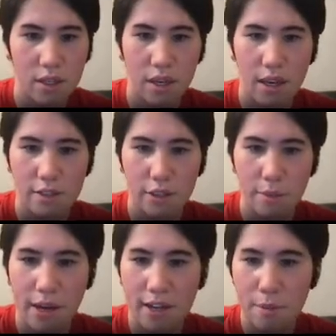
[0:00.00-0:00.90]
Actually,
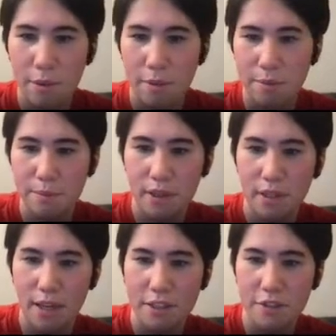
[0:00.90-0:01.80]
back up in
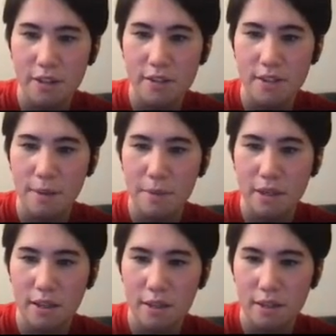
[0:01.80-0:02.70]
electrons, I'm going
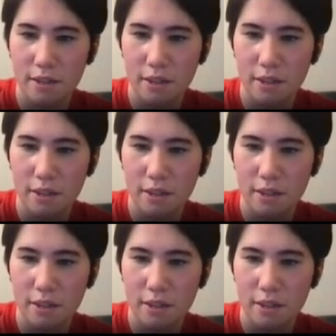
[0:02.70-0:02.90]
to